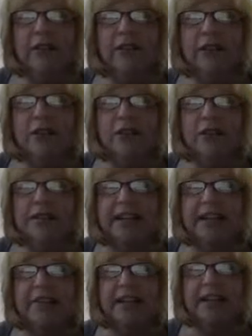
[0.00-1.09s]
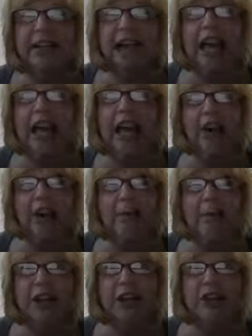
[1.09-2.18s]
events was significantly higher
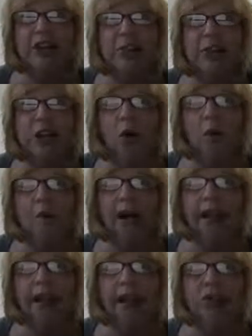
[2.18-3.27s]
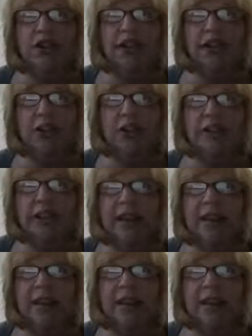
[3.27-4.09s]
in patients with low medication adherence